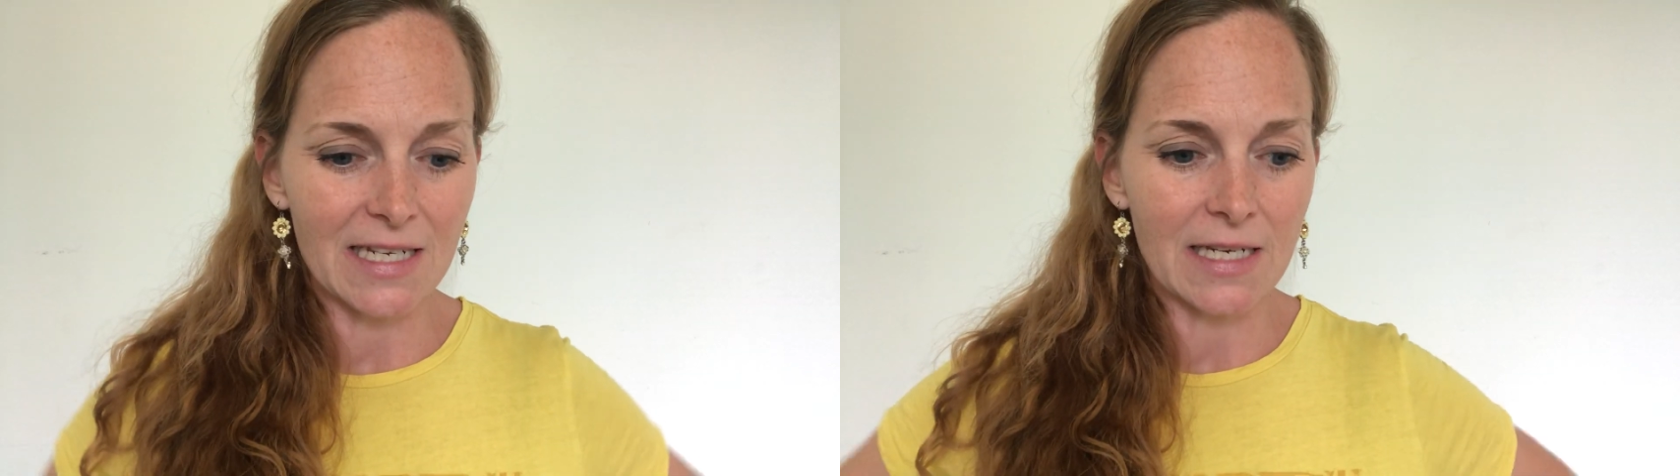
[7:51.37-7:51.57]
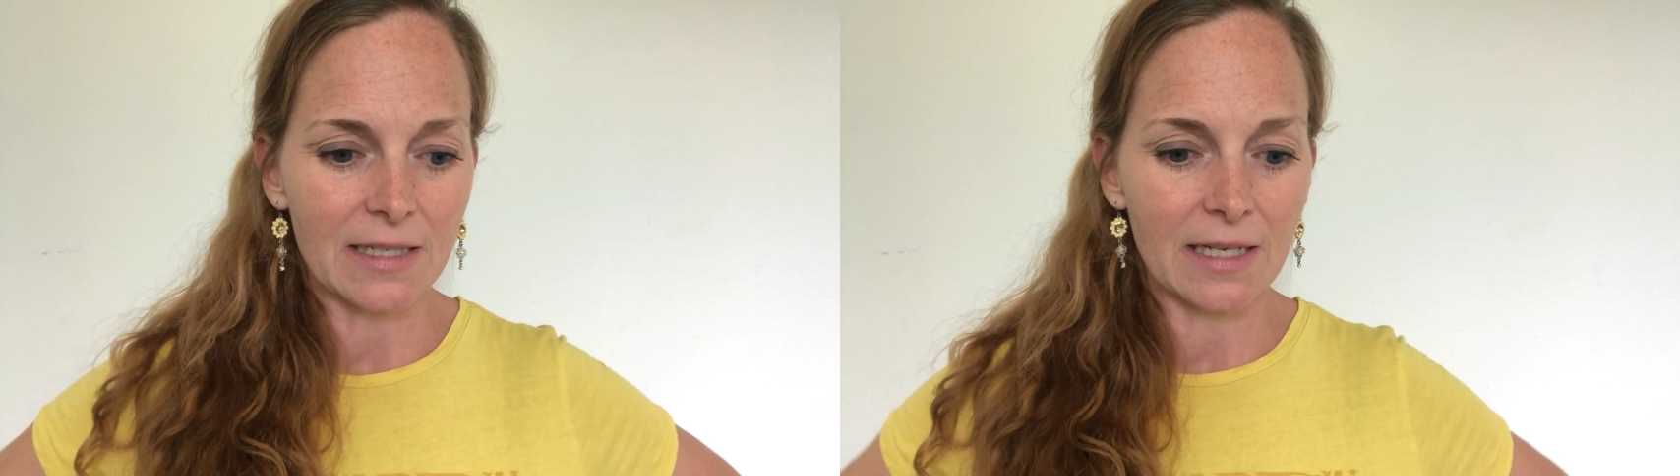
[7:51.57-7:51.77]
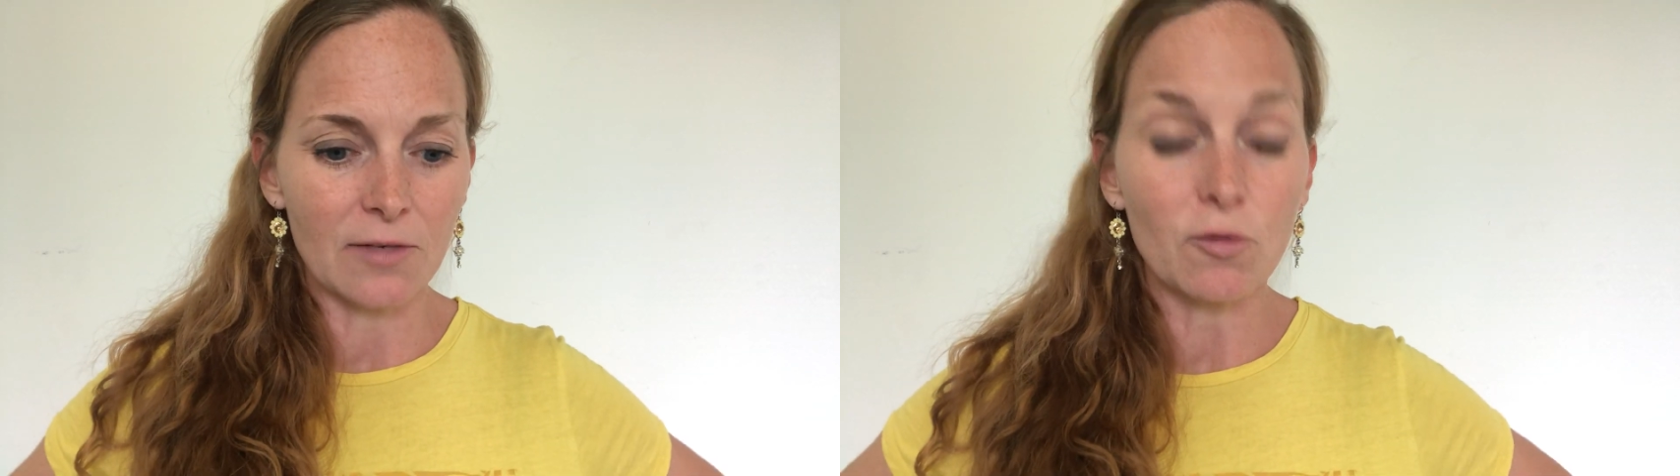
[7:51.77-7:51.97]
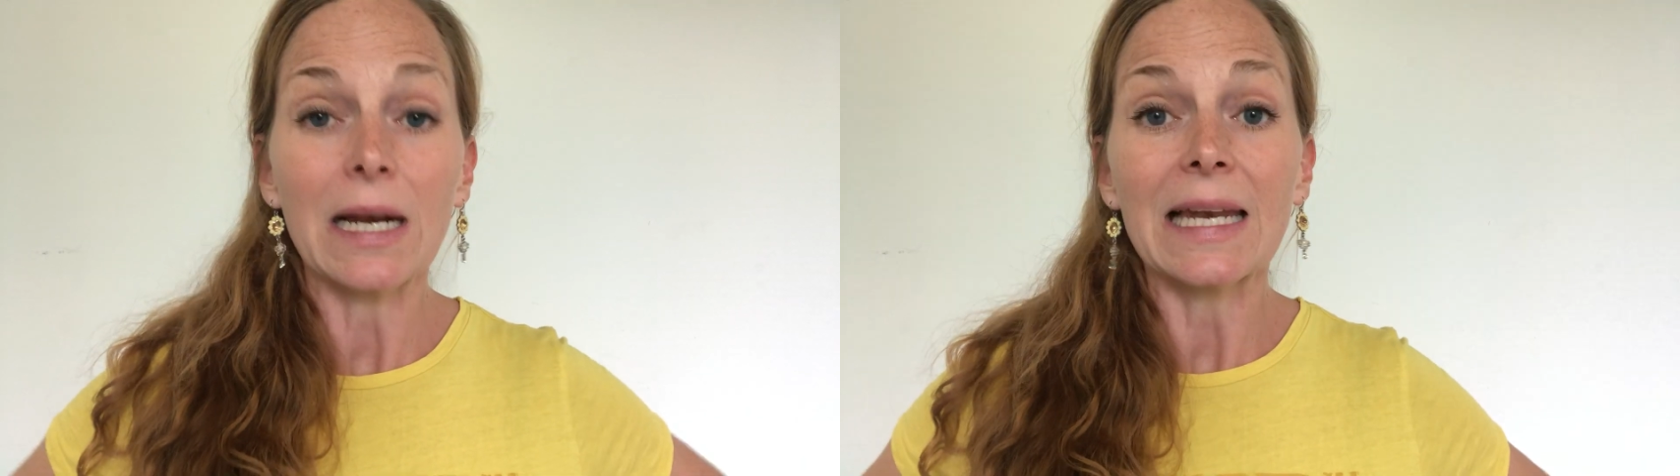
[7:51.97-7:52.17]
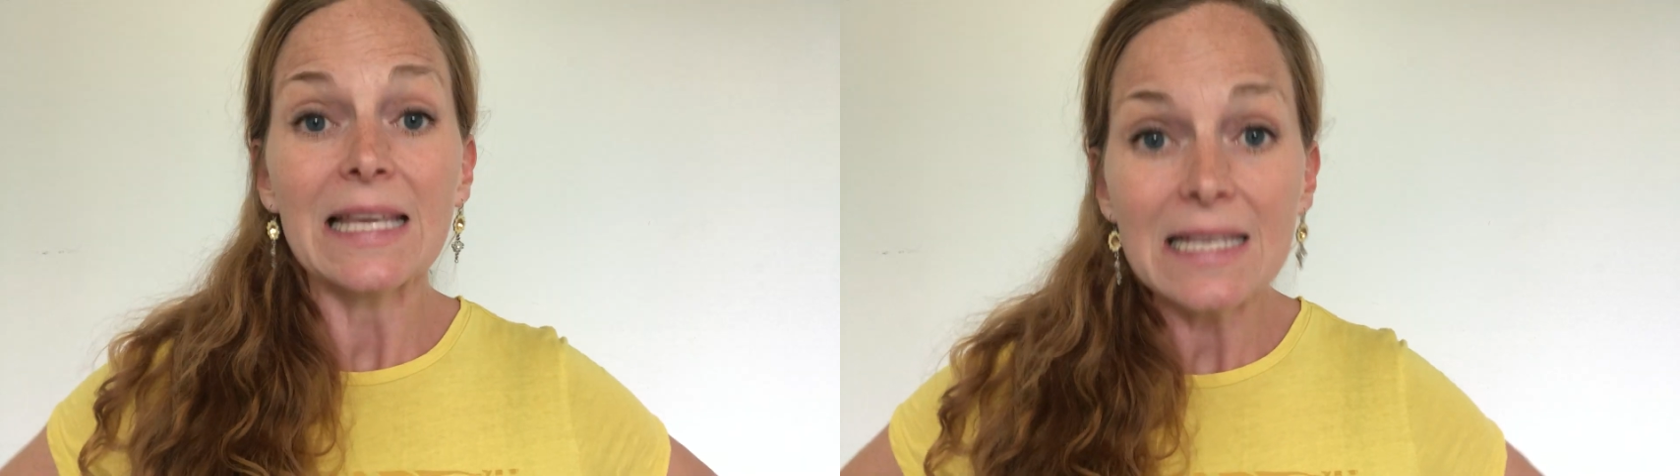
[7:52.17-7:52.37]
in
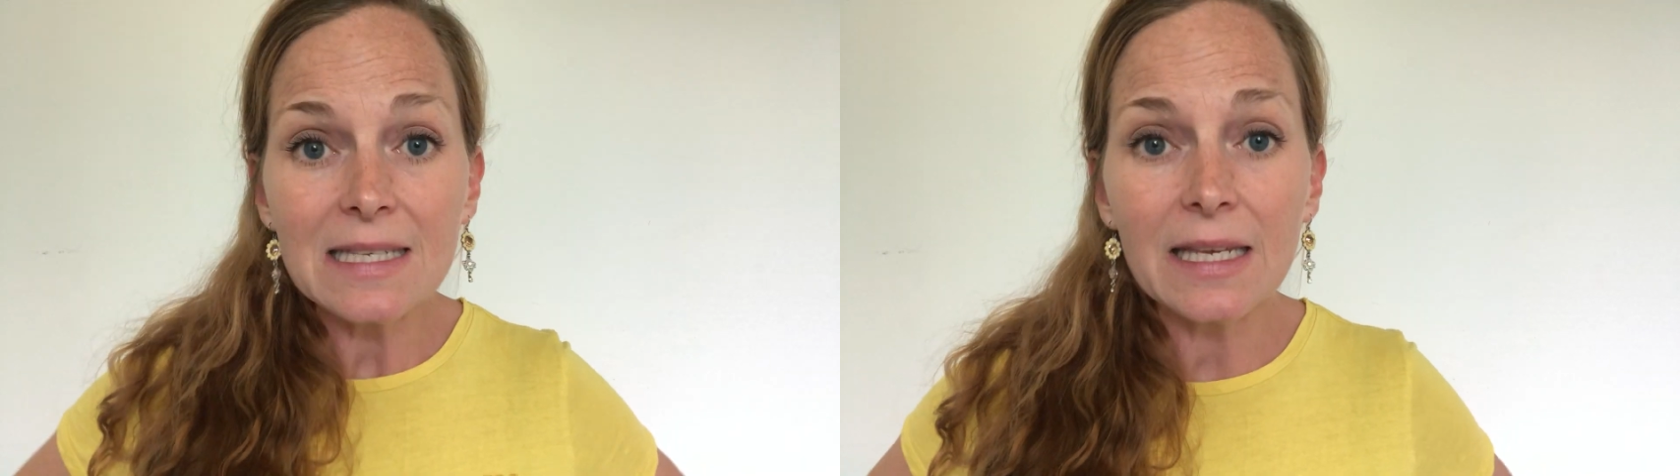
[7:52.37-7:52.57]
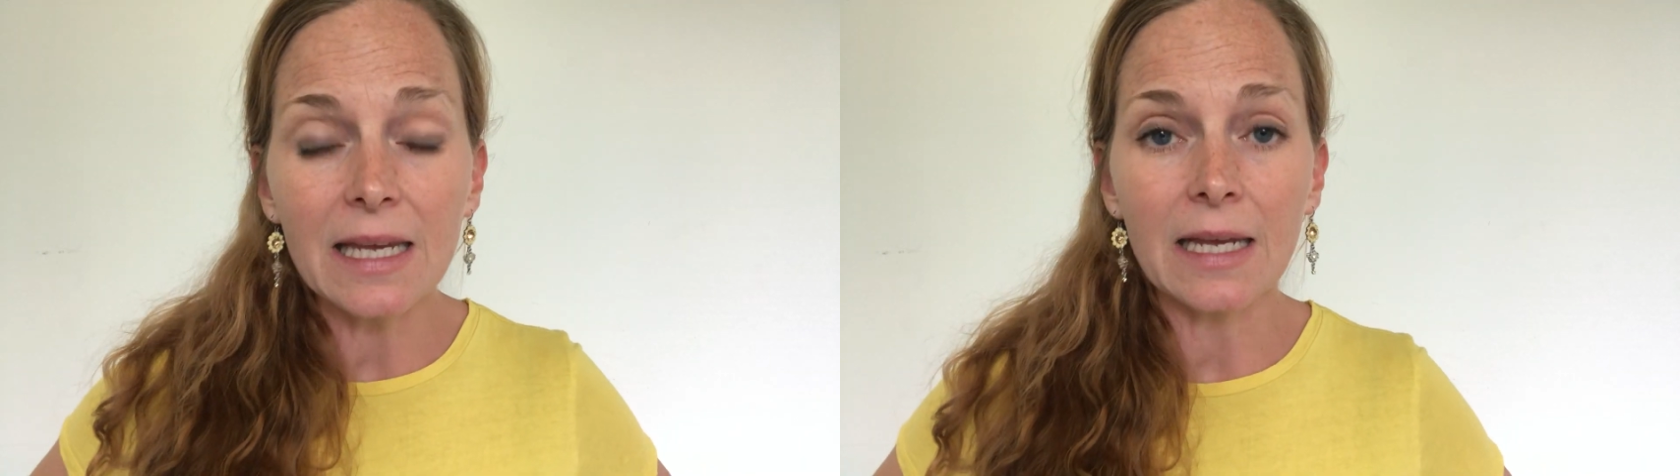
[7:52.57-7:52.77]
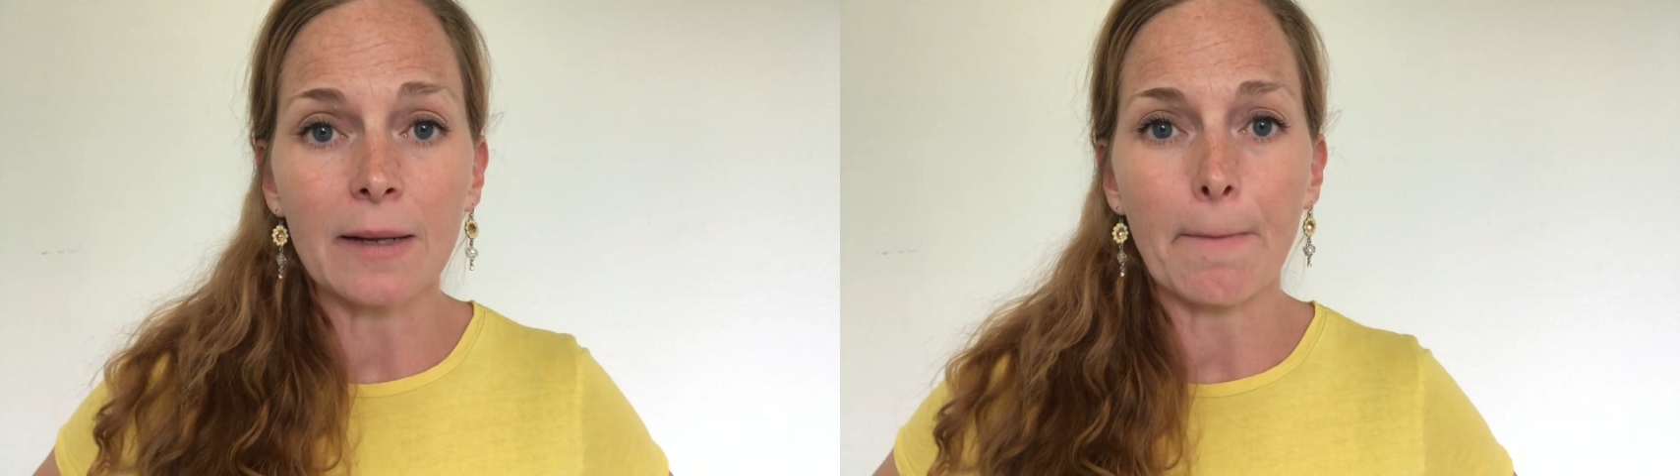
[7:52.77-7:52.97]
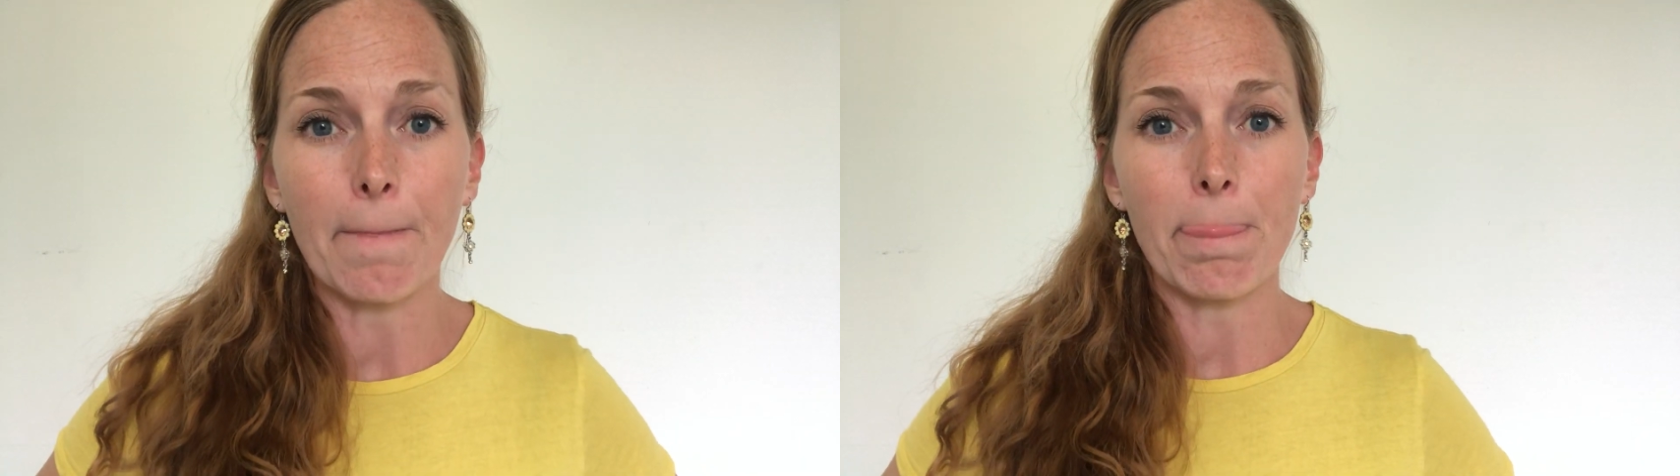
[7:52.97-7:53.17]
releasing